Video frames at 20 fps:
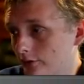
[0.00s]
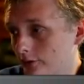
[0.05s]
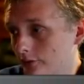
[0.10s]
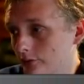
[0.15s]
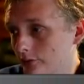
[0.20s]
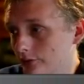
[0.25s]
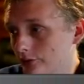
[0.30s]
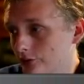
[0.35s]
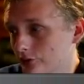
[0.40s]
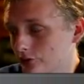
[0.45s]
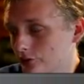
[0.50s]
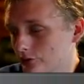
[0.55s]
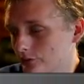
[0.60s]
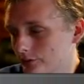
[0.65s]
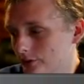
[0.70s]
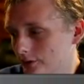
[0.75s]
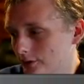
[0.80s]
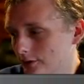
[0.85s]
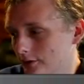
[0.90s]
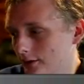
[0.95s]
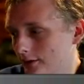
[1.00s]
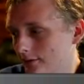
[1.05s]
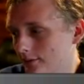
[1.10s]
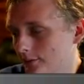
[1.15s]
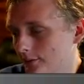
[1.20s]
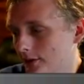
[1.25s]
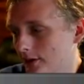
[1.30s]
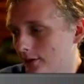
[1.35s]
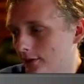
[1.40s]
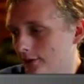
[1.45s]
He really should be an 11
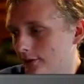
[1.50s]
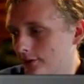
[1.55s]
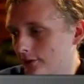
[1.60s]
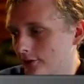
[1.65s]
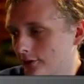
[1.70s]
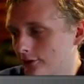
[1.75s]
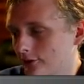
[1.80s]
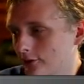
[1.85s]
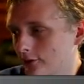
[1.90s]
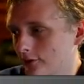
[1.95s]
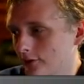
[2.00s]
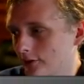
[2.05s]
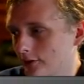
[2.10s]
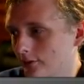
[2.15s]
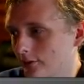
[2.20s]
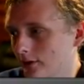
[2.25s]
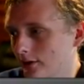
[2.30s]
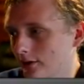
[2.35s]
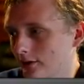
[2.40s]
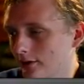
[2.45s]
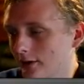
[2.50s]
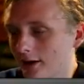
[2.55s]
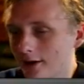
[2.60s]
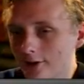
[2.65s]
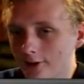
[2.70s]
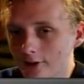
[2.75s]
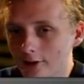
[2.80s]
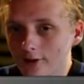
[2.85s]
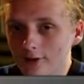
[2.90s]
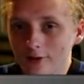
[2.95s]
power, considering what a lot
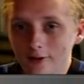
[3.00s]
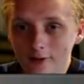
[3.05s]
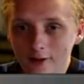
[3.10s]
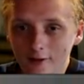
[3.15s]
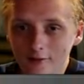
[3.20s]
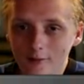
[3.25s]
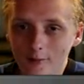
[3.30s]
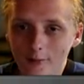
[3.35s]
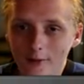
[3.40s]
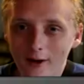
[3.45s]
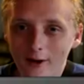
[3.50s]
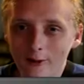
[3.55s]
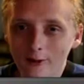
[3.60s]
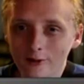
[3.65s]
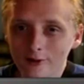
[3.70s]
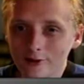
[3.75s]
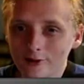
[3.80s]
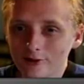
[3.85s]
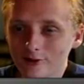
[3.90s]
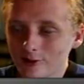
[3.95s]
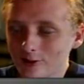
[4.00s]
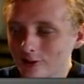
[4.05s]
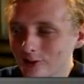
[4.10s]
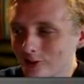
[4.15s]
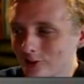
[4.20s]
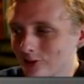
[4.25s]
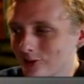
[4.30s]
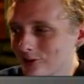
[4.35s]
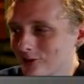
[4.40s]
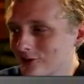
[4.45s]
of the other 11 power disloyal
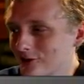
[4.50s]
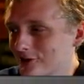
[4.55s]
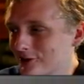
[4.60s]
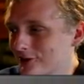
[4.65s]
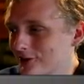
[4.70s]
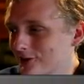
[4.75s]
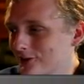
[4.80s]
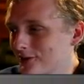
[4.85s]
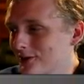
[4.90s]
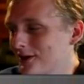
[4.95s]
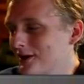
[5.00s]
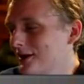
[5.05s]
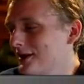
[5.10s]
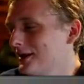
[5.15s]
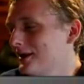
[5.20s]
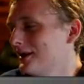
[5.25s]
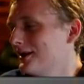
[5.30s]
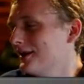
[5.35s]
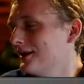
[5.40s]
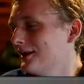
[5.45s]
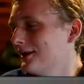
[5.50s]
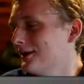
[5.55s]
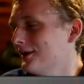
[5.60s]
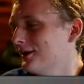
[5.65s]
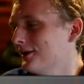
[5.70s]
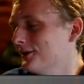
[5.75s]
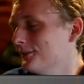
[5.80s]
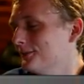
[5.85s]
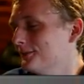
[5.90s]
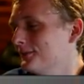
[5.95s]
units do.
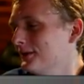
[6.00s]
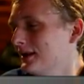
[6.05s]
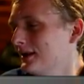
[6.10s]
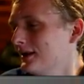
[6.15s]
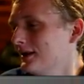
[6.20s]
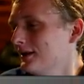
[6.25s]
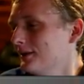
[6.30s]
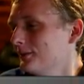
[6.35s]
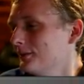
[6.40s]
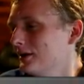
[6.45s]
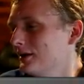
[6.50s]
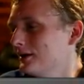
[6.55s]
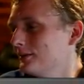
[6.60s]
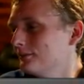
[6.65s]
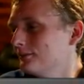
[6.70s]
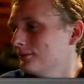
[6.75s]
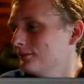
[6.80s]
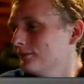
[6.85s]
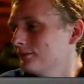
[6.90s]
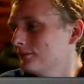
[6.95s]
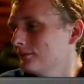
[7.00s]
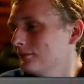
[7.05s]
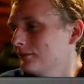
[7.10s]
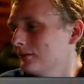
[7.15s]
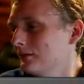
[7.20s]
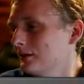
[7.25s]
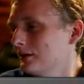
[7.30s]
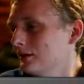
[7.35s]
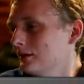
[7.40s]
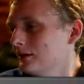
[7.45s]
But
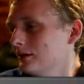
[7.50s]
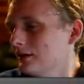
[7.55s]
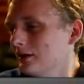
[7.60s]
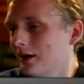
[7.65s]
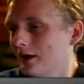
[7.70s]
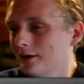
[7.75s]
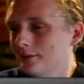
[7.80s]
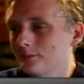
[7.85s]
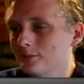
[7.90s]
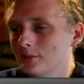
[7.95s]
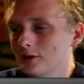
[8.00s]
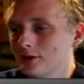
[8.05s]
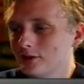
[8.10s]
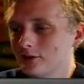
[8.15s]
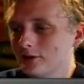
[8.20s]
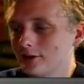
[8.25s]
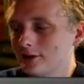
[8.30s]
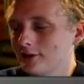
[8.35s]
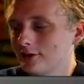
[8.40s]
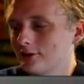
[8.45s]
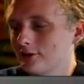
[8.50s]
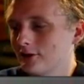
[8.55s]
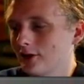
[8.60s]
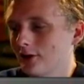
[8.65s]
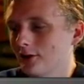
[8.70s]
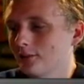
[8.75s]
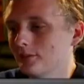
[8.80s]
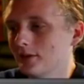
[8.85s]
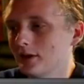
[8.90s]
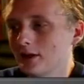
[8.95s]
yeah, he's a decent
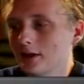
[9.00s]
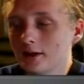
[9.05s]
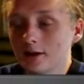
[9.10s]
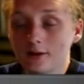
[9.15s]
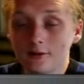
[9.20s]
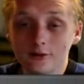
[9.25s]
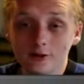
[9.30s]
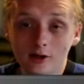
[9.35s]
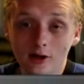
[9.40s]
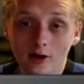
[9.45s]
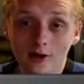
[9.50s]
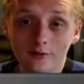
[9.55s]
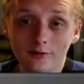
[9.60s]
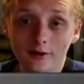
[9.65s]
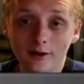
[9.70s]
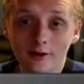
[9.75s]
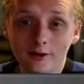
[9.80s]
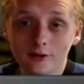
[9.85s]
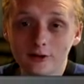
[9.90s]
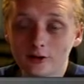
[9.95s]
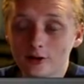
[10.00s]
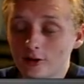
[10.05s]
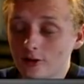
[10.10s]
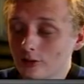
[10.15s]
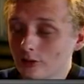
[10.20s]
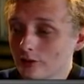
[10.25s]
card. Gives you card advantage.